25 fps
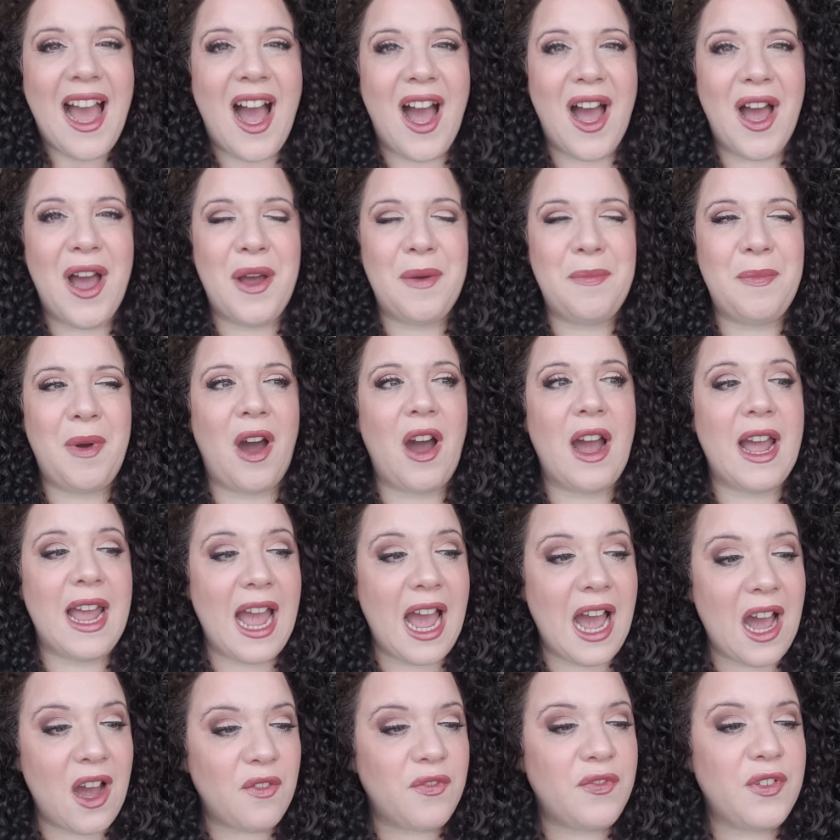I
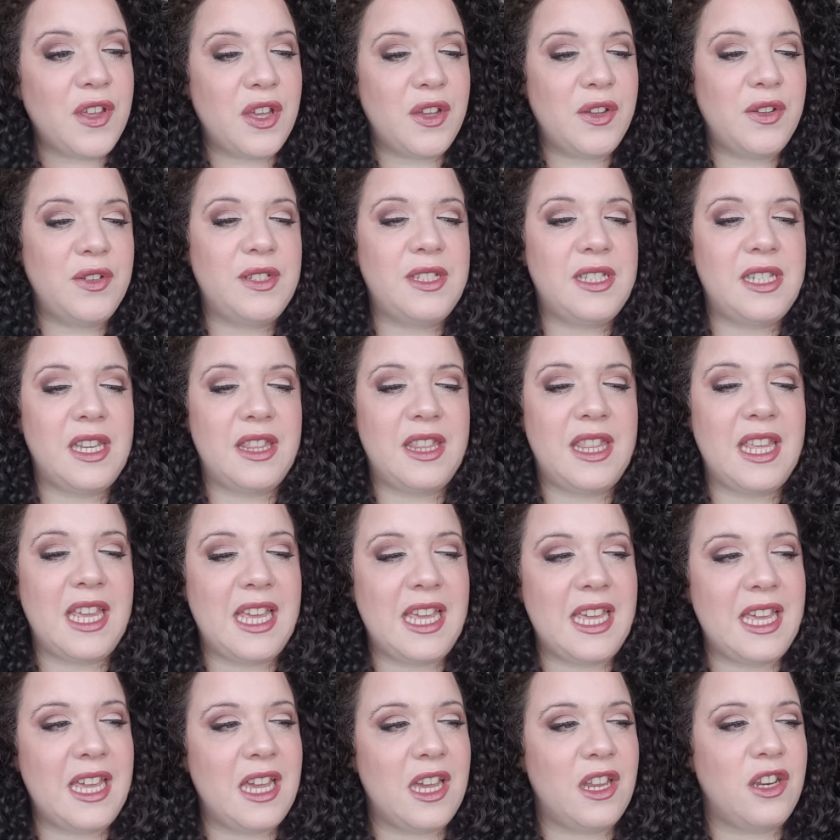have used
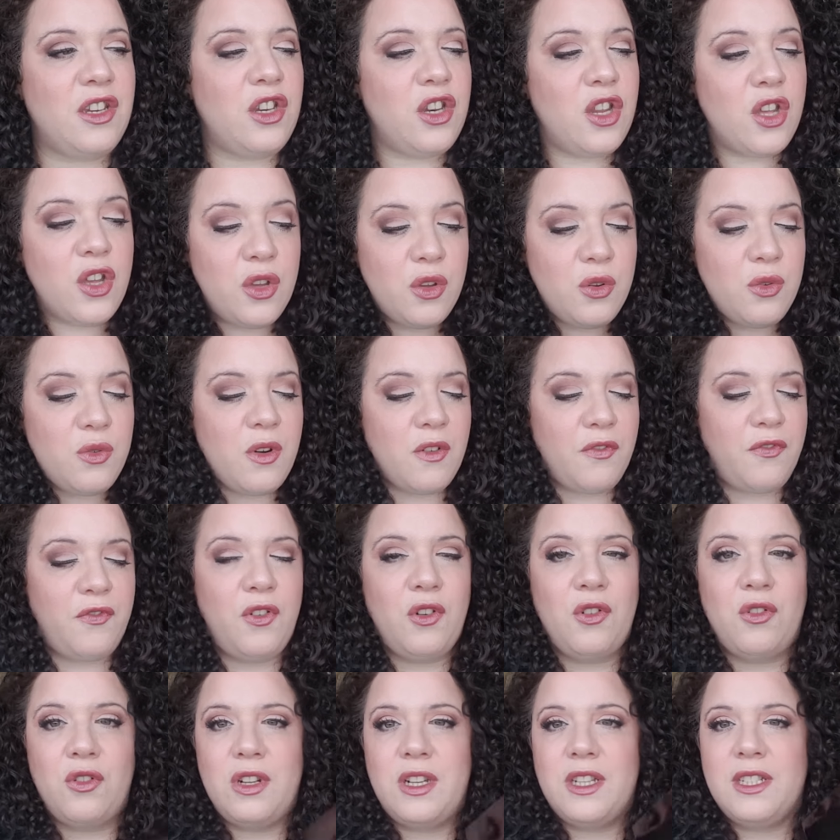the new
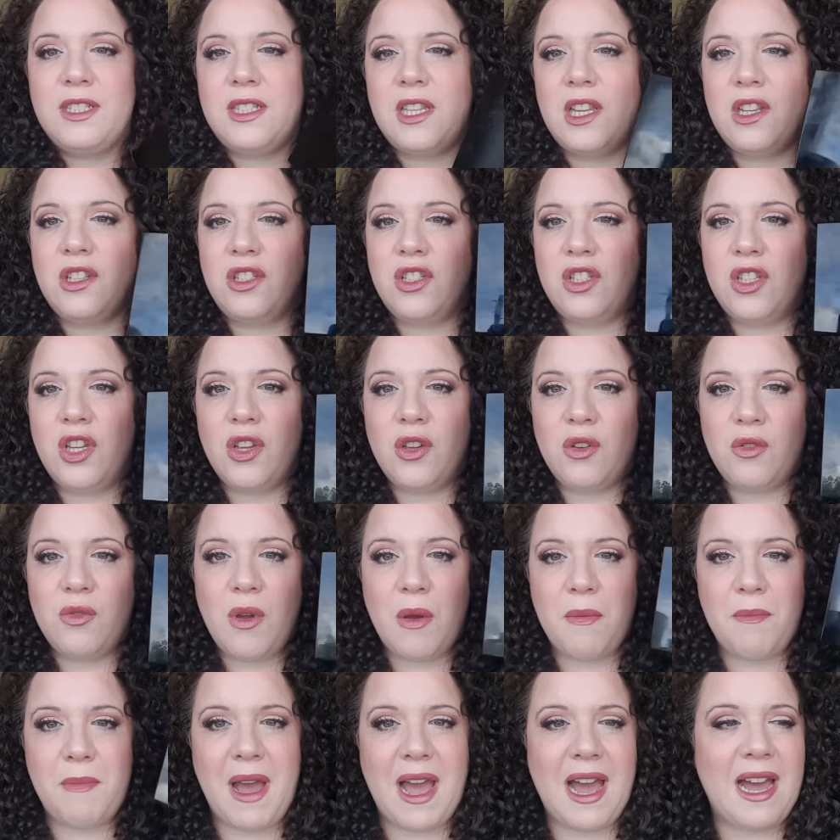Flawless
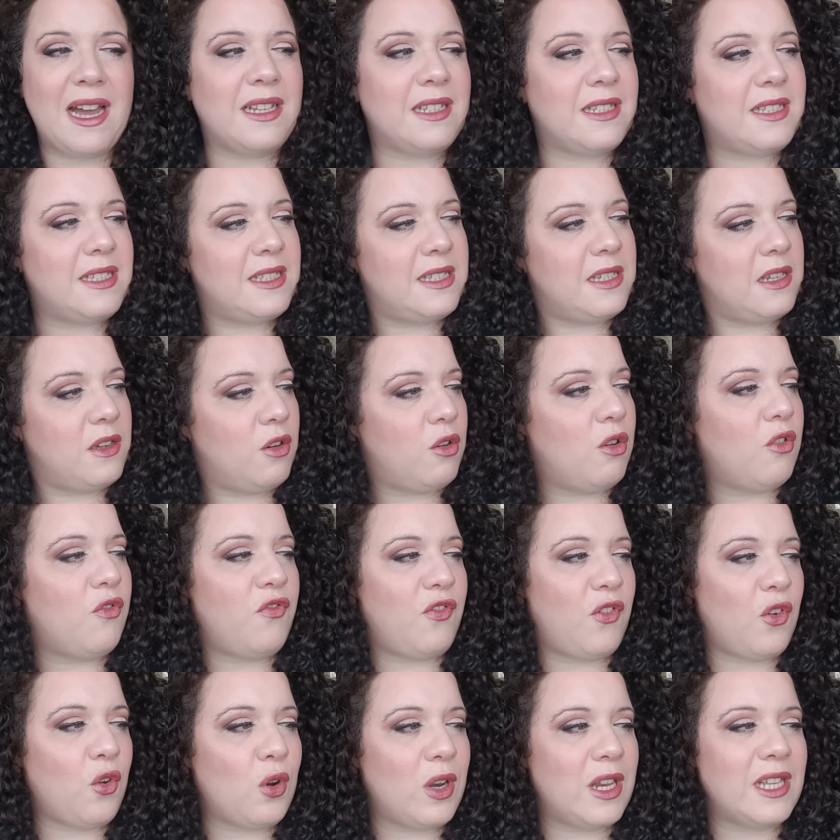2 Mattes or
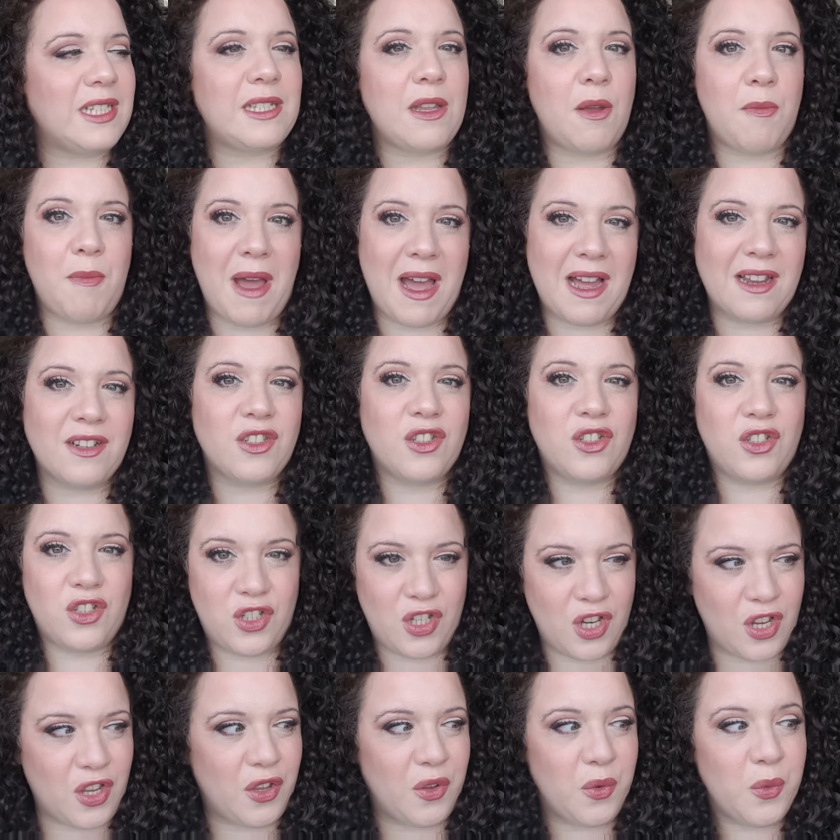Flawless Matte
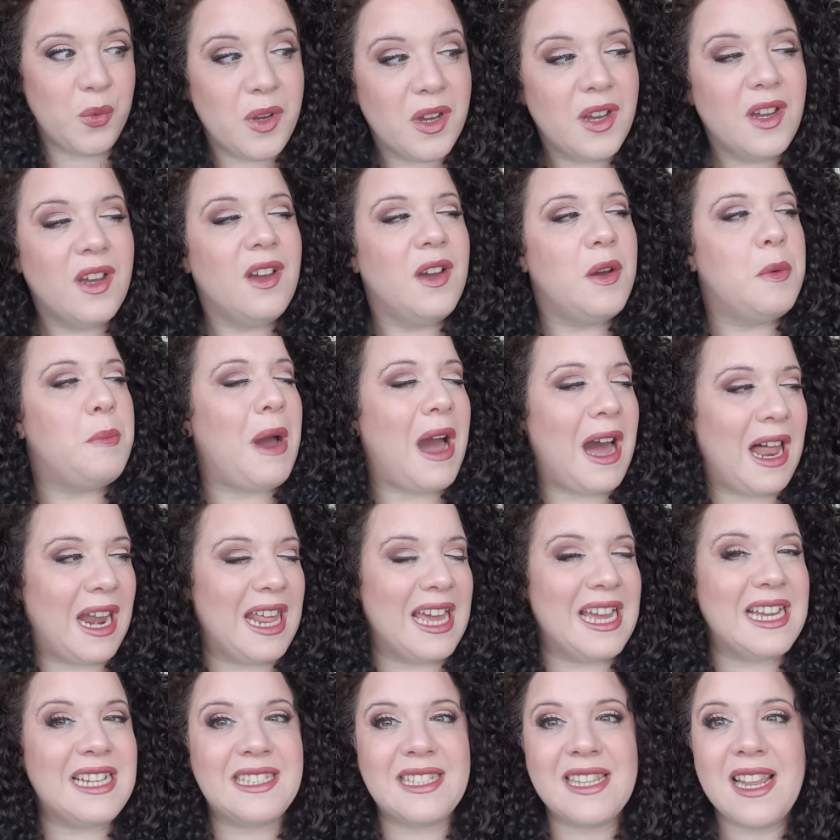2
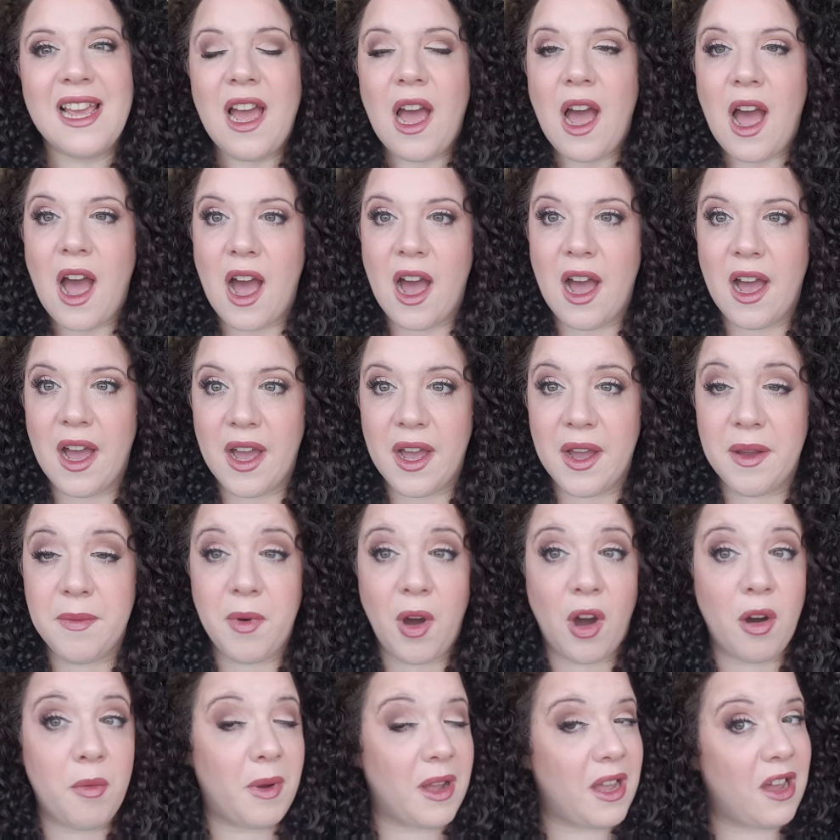palette
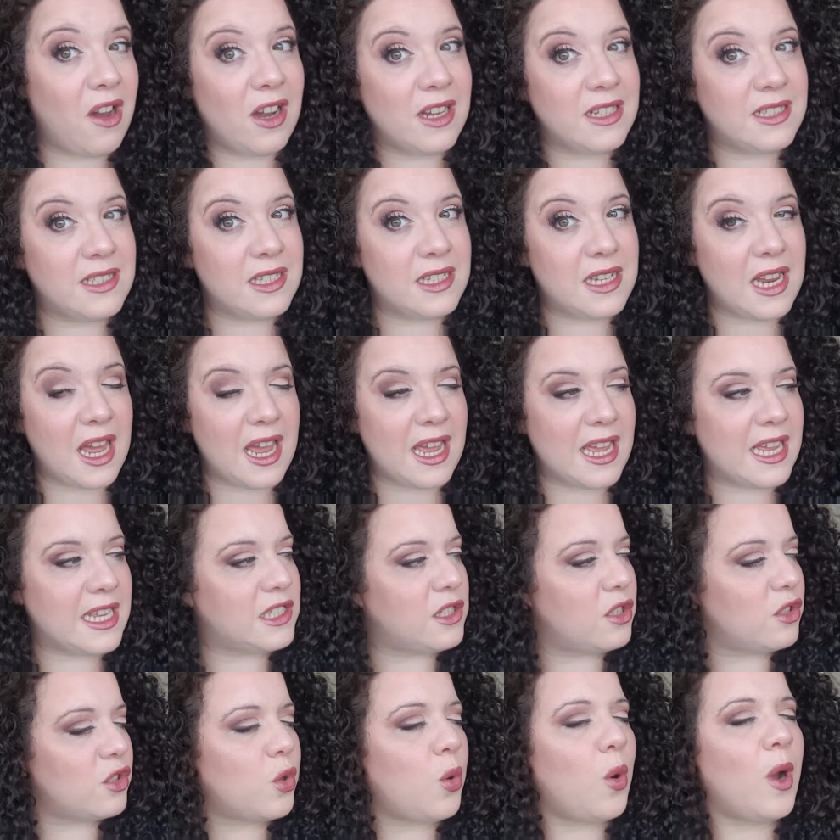on my eyes today.
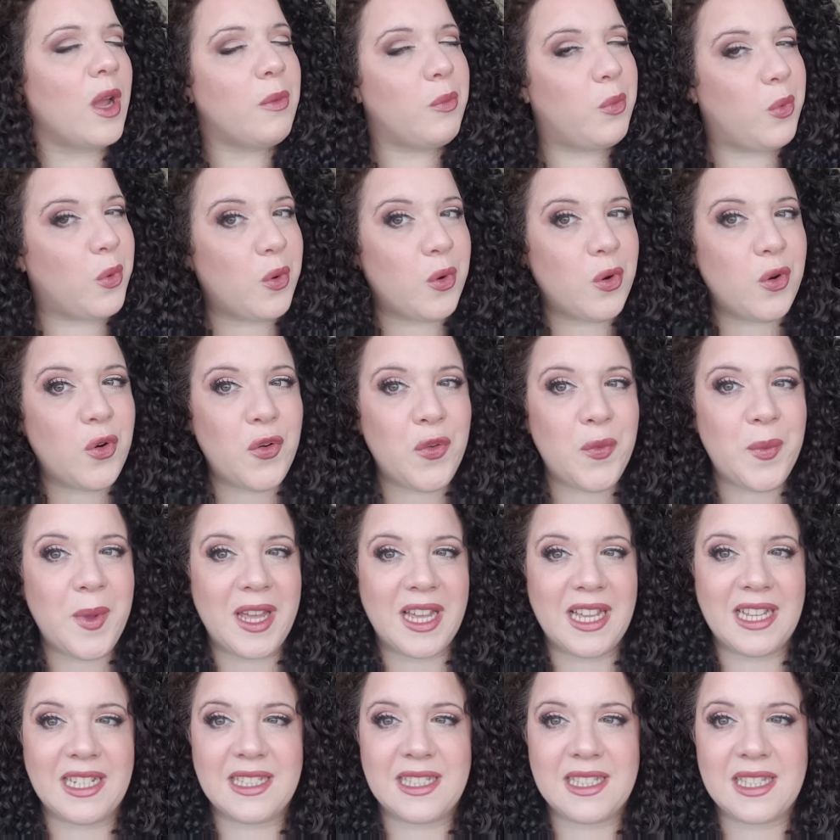It's quite warm,
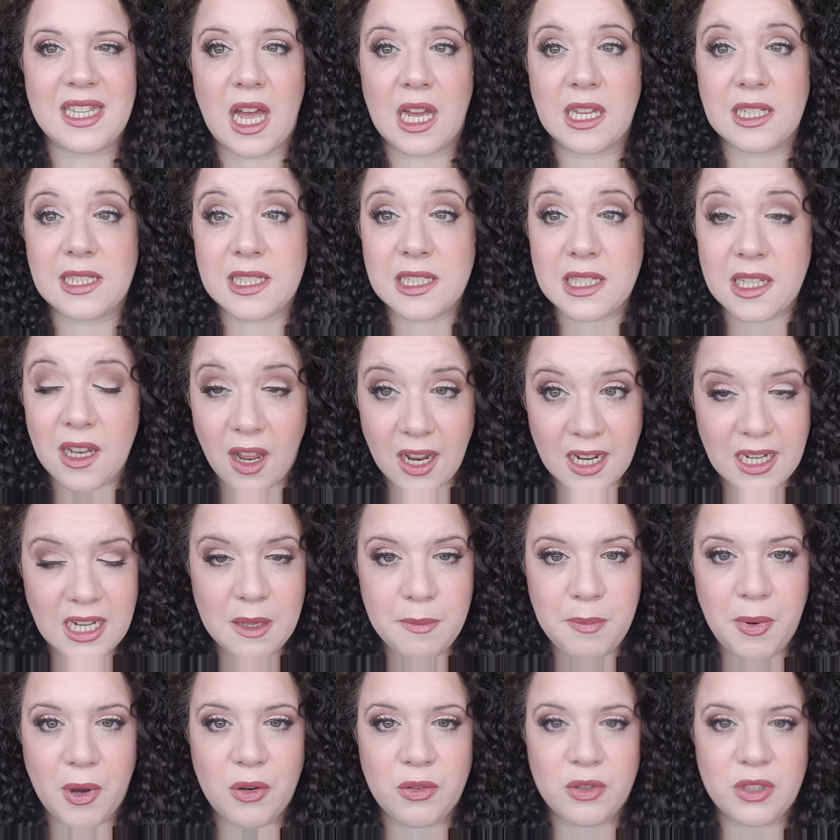it's
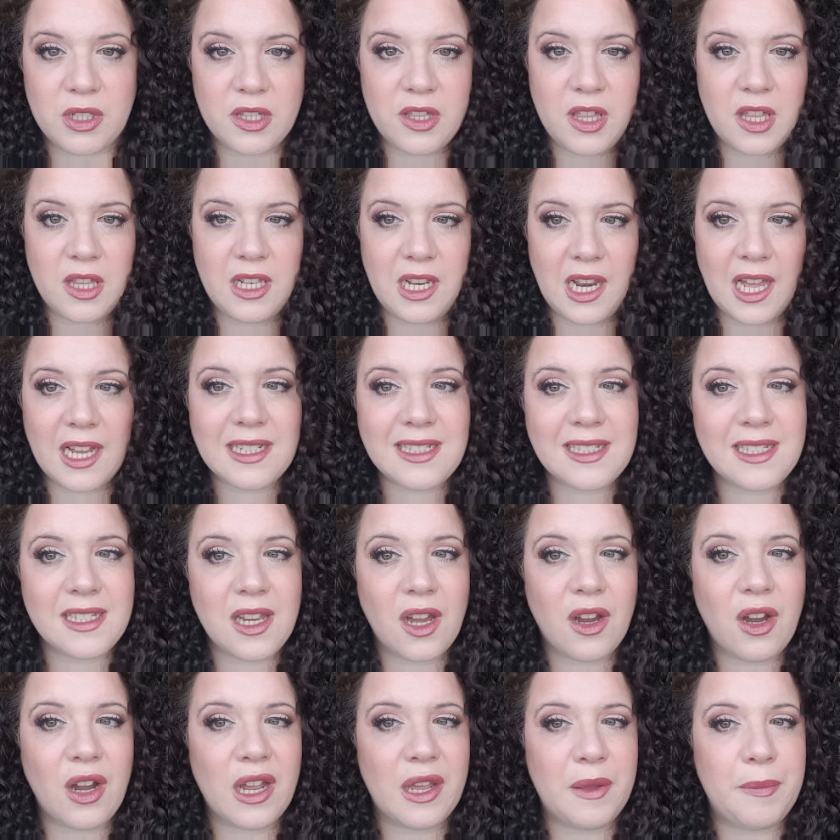slightly bolder than last
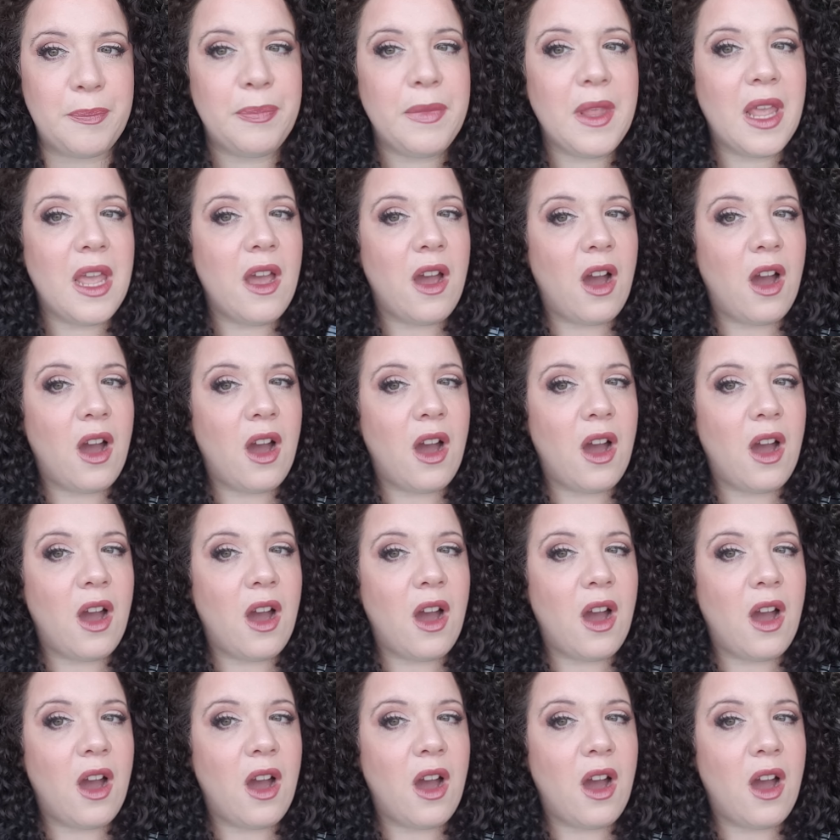time.